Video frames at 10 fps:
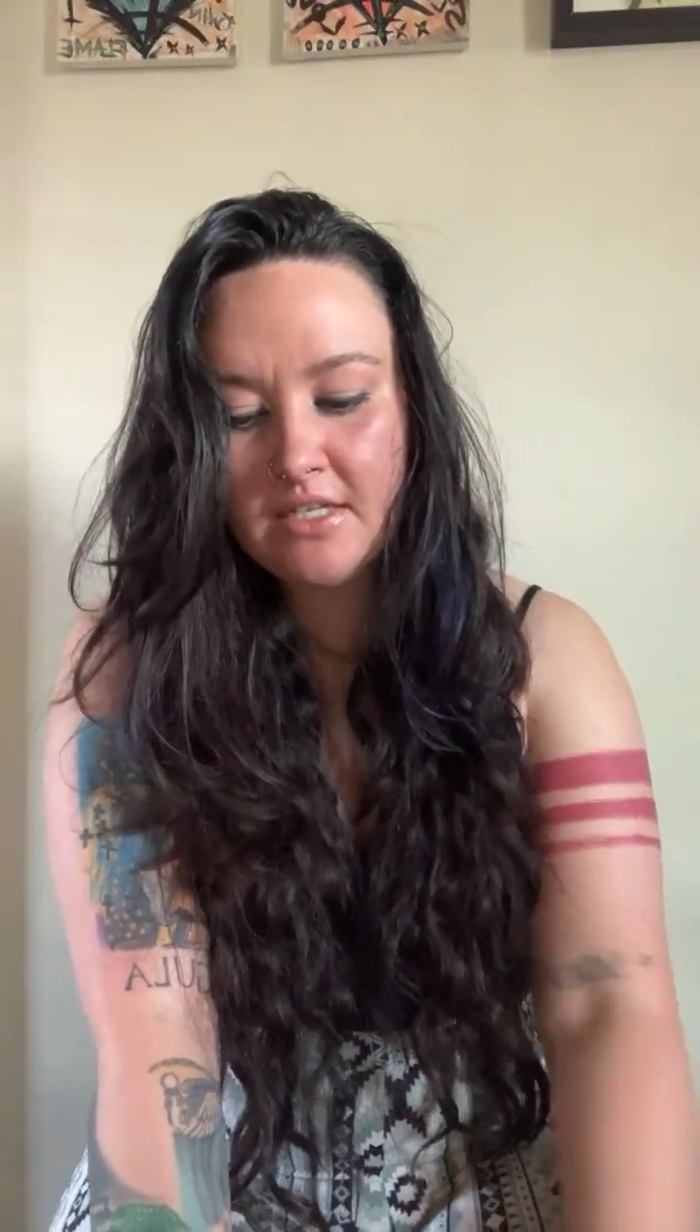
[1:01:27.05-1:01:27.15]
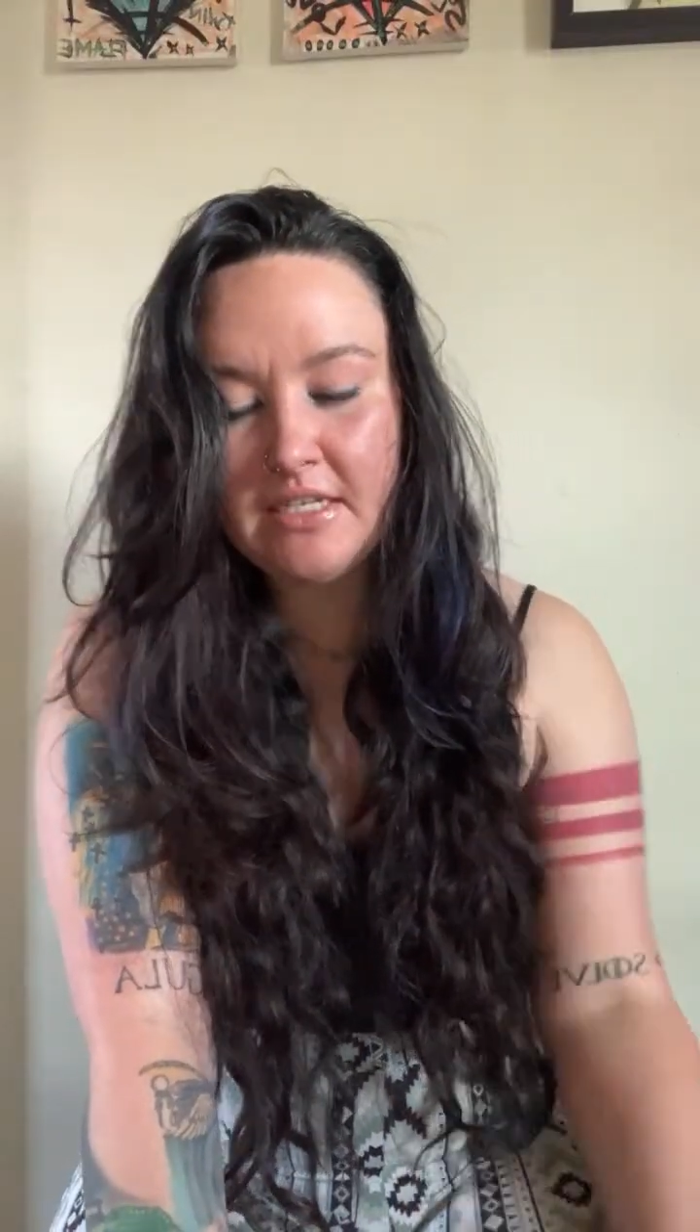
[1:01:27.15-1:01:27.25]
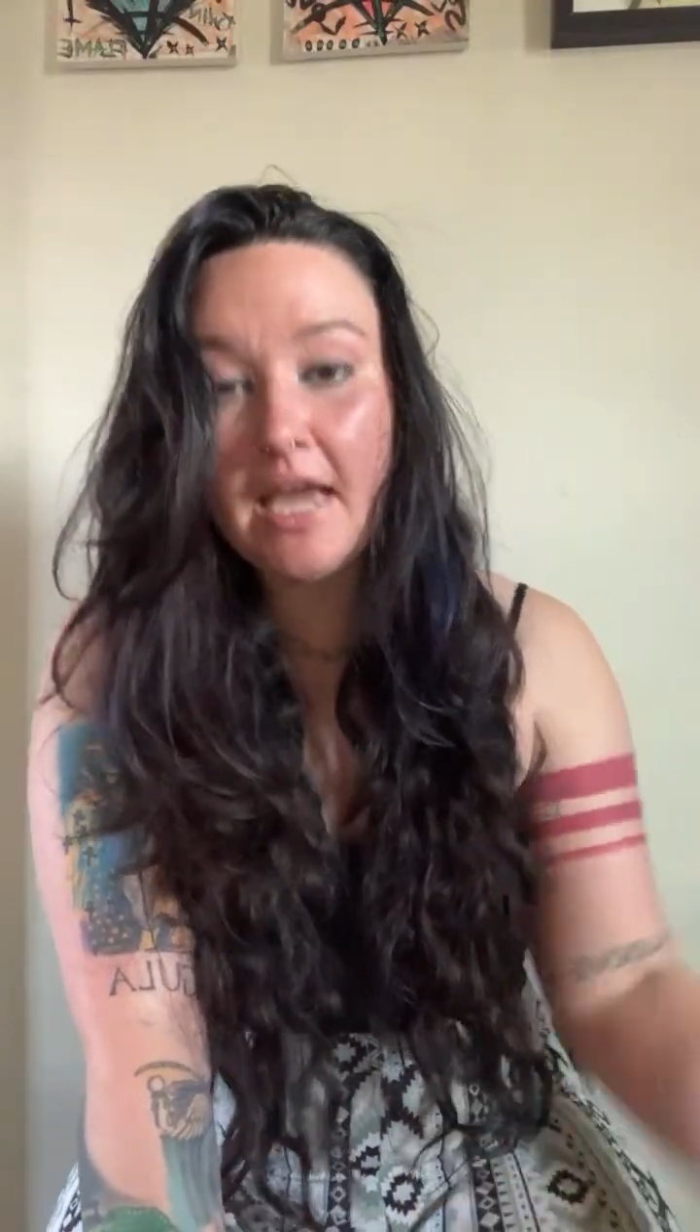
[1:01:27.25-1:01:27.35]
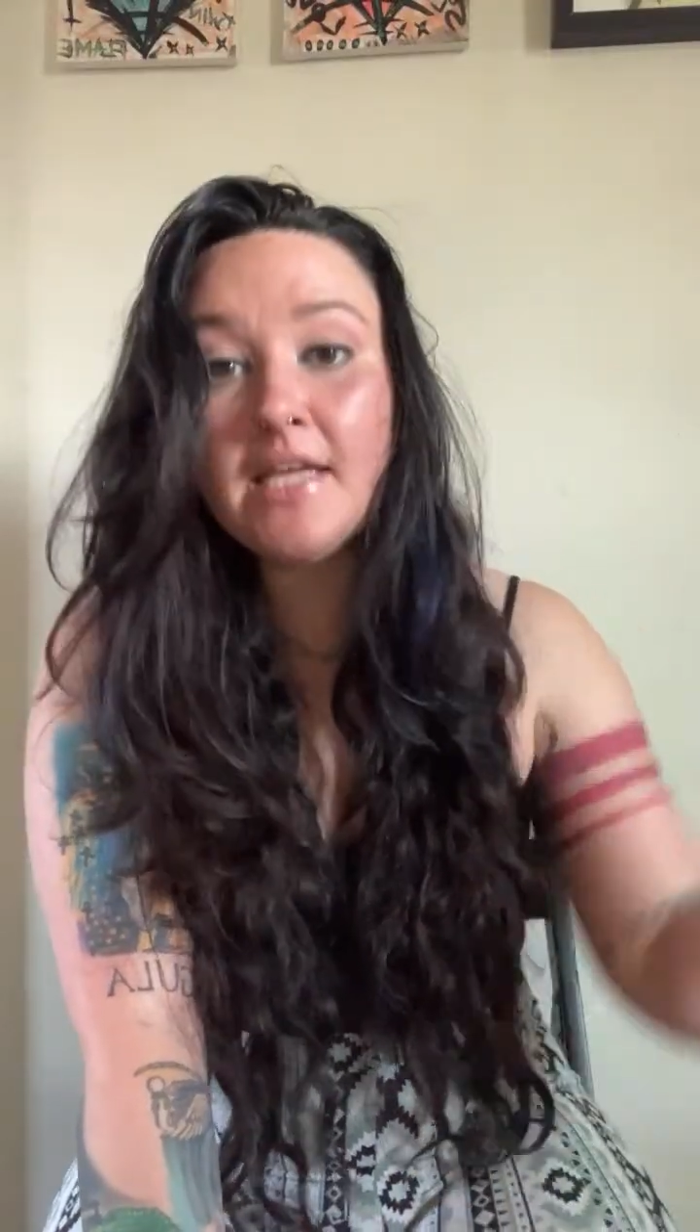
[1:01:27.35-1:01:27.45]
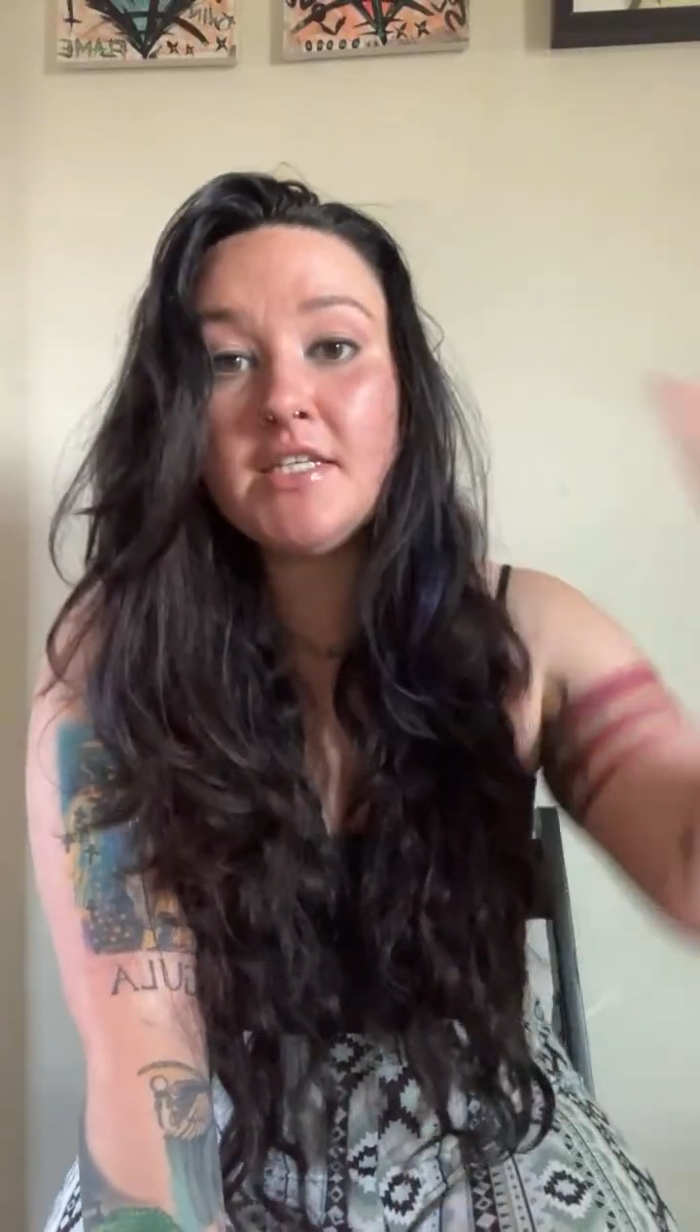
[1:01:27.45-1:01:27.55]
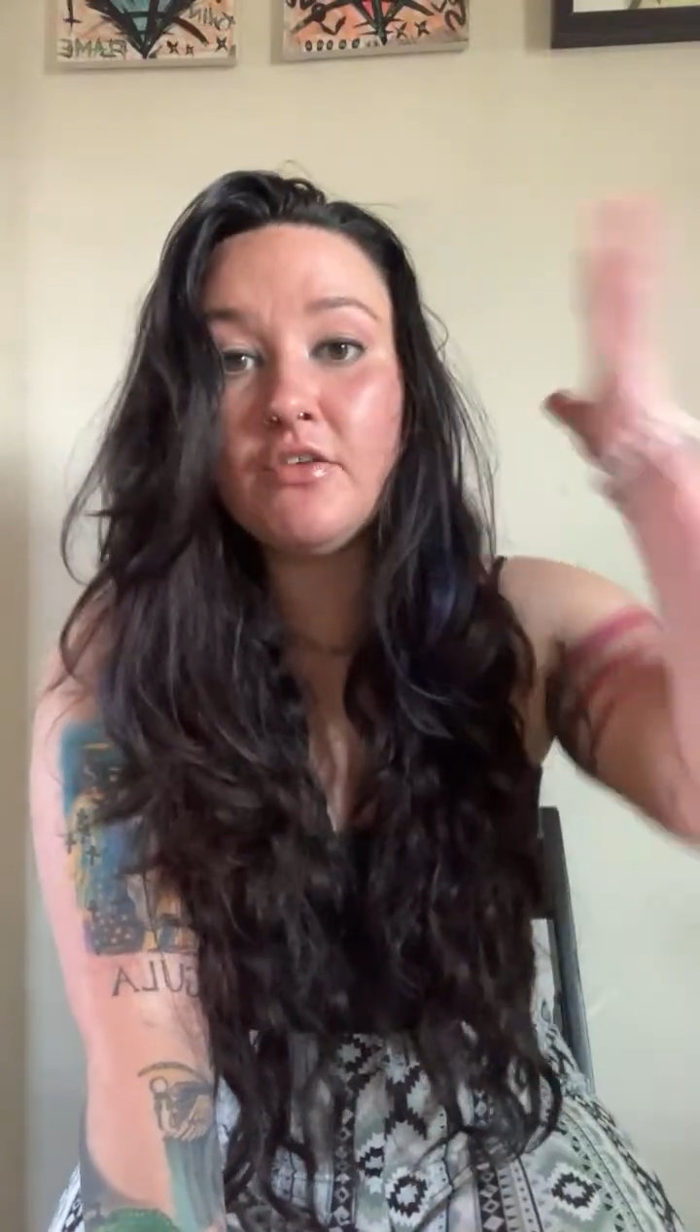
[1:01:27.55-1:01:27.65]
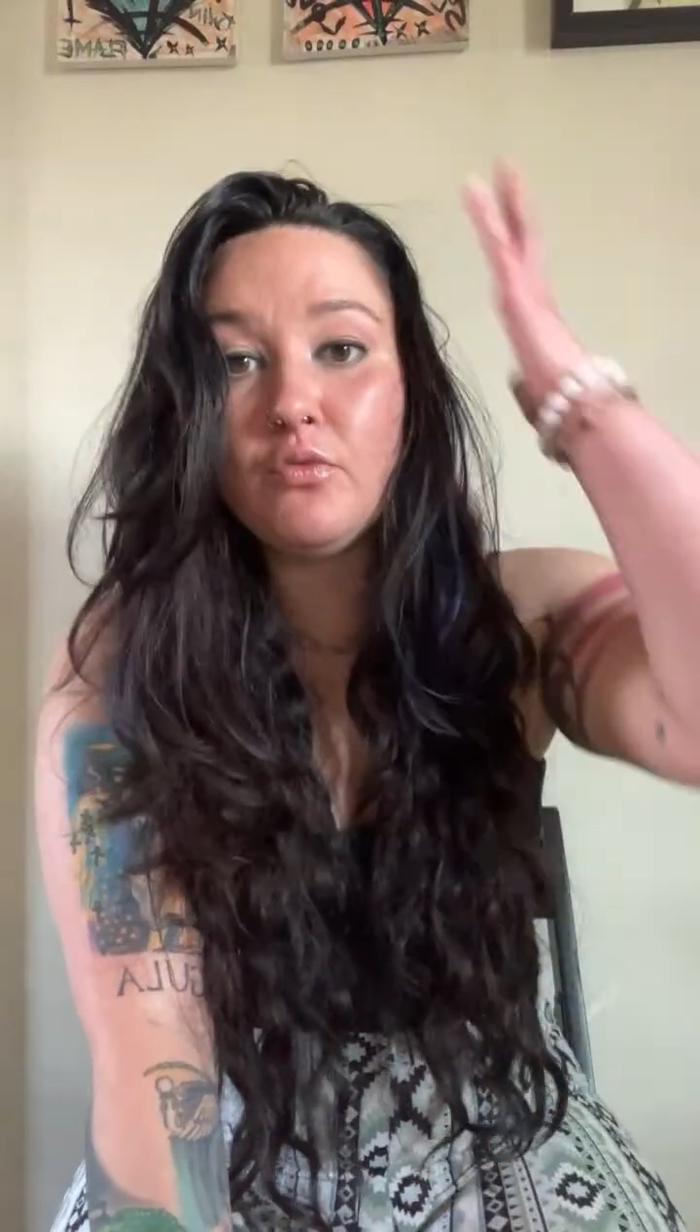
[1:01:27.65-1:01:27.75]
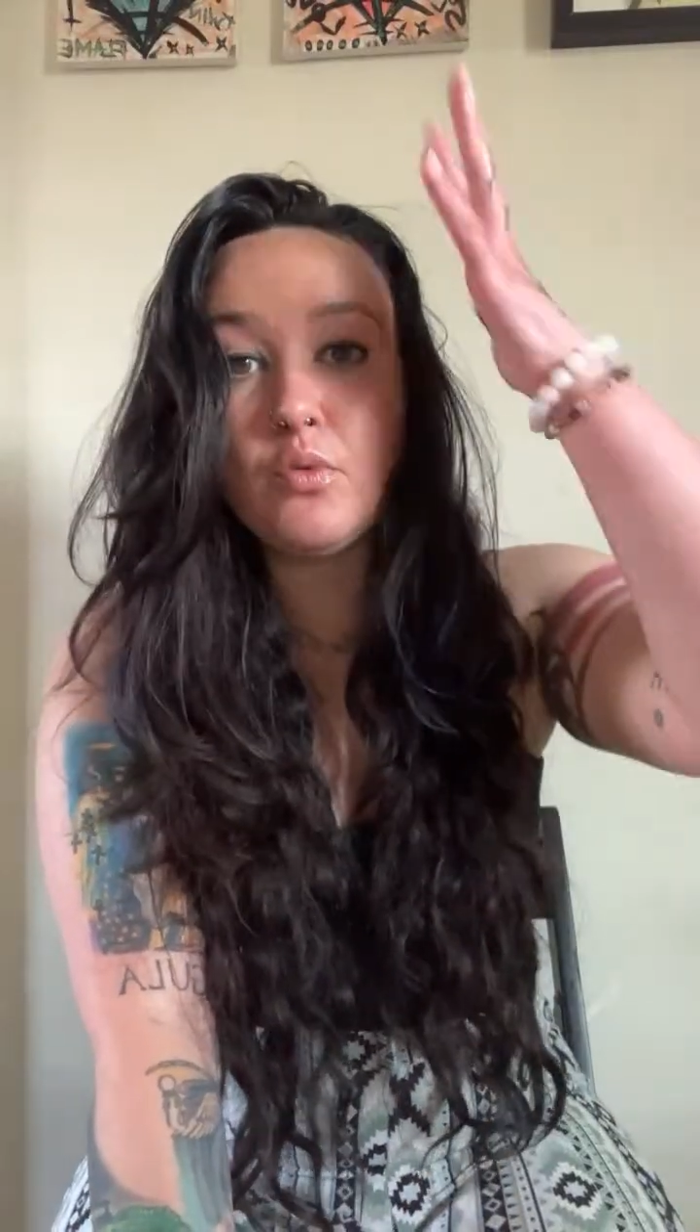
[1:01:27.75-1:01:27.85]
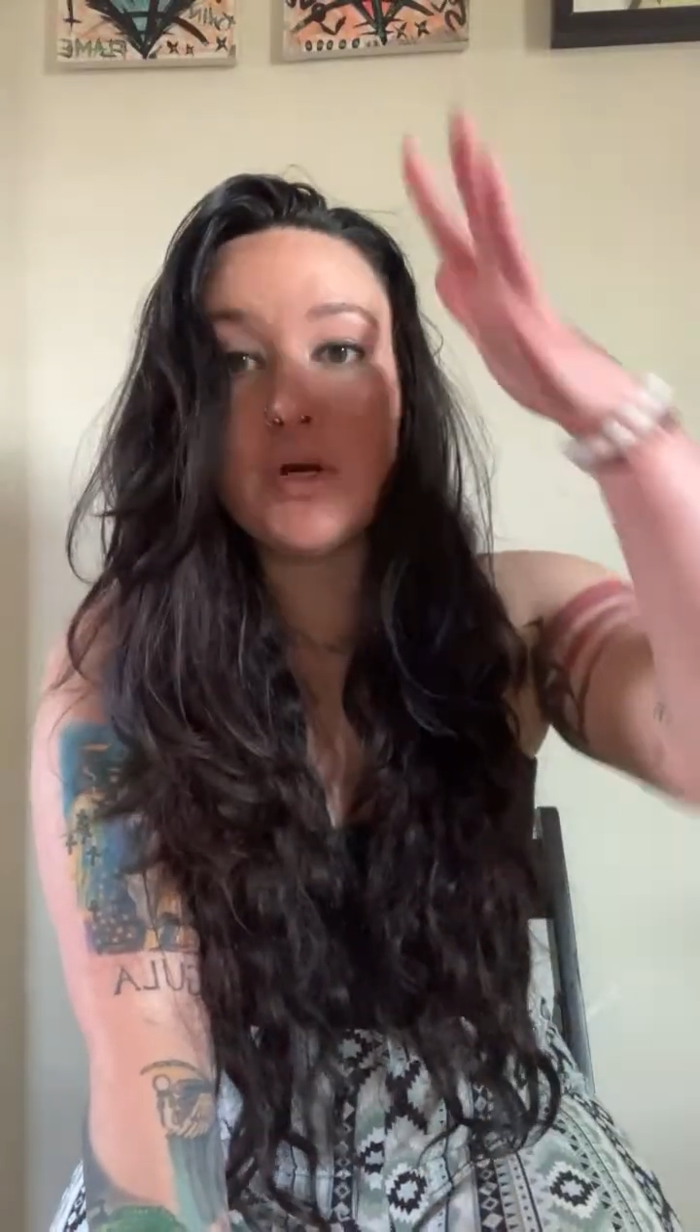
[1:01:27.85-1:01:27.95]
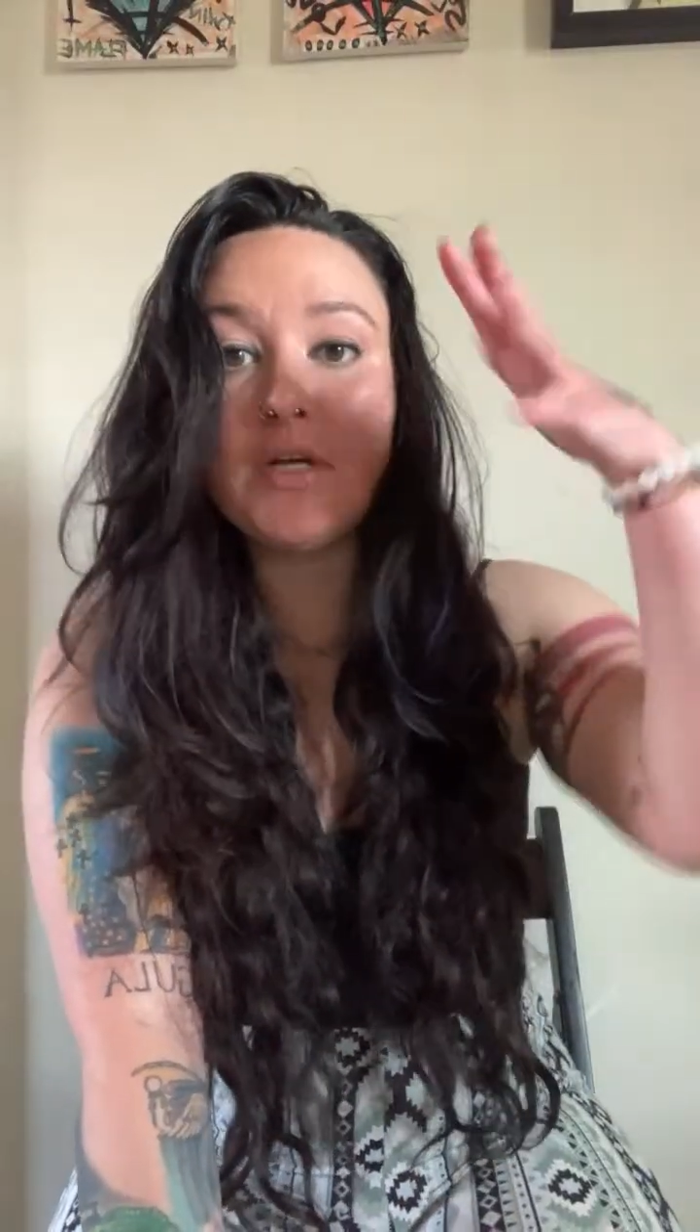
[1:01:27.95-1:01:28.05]
negative
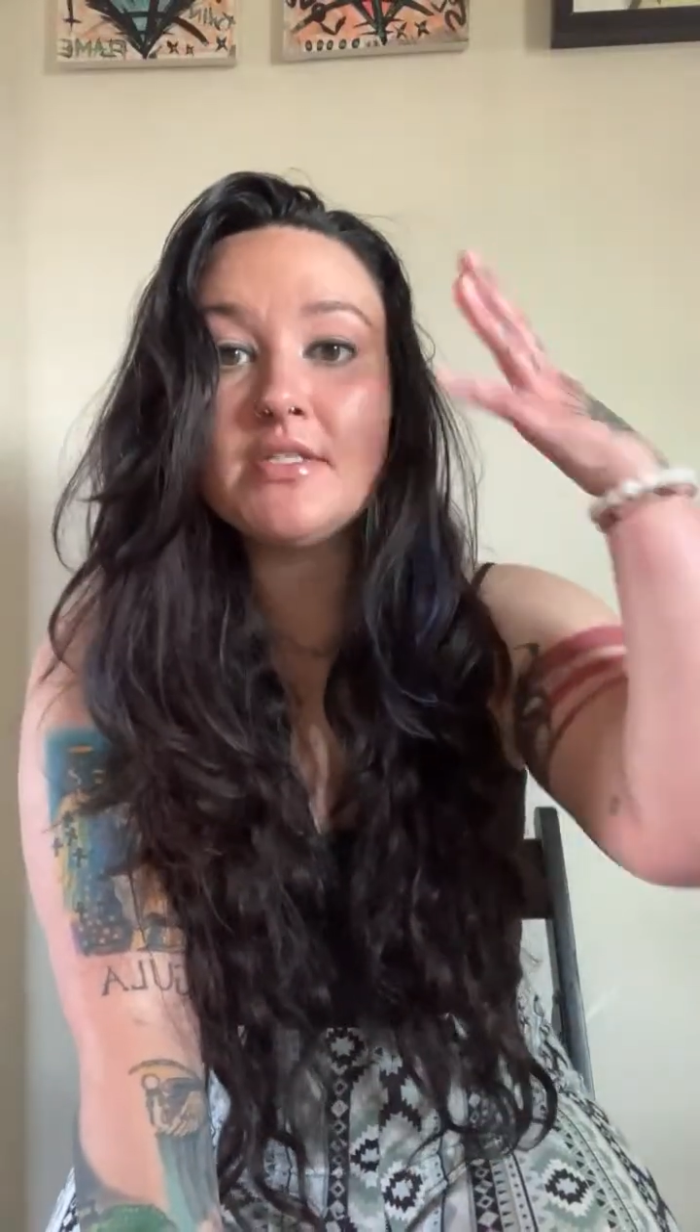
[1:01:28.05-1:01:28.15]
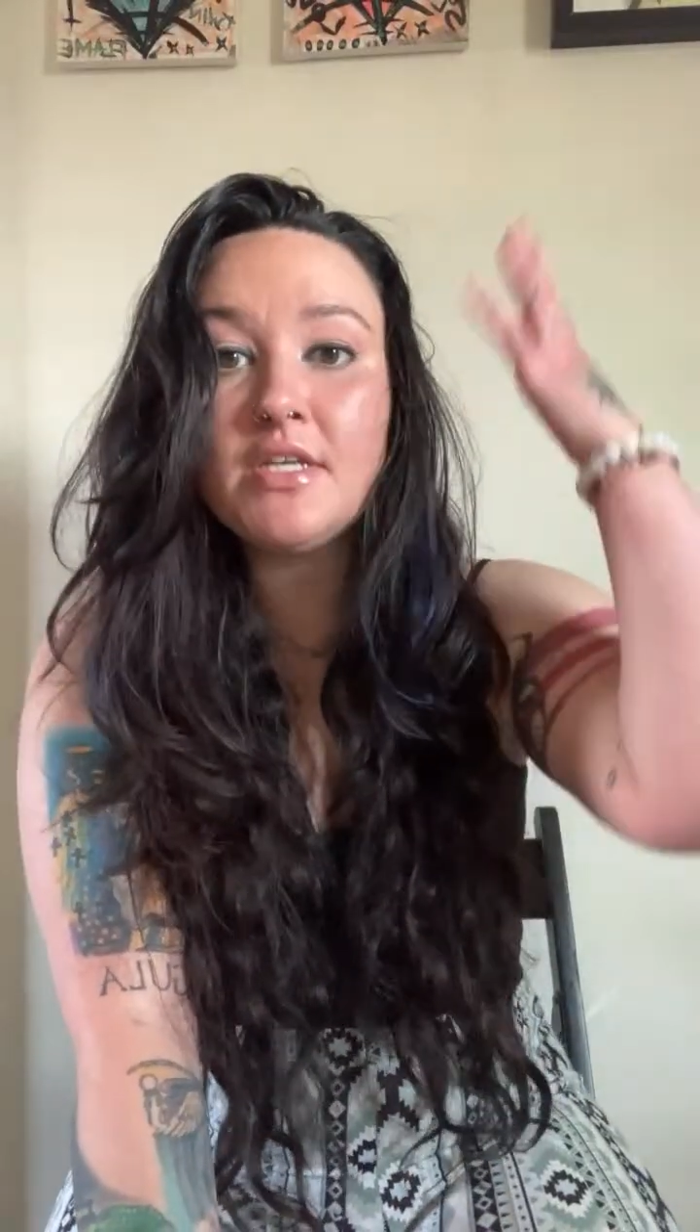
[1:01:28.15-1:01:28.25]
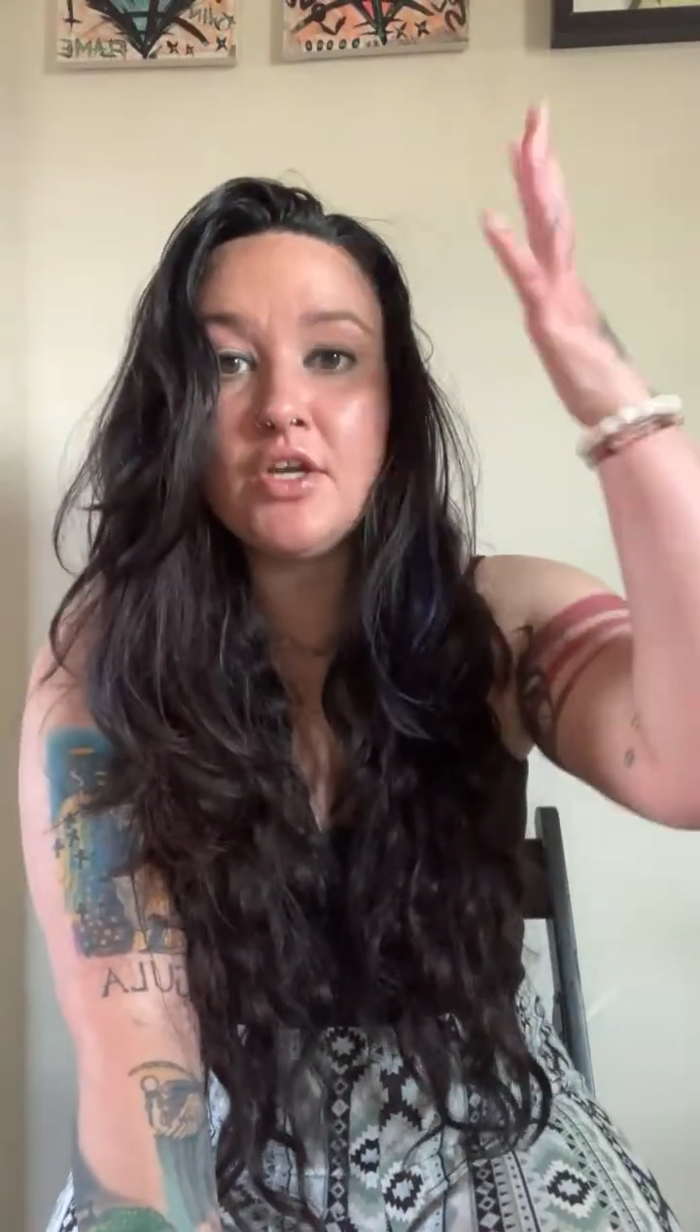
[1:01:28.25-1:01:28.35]
words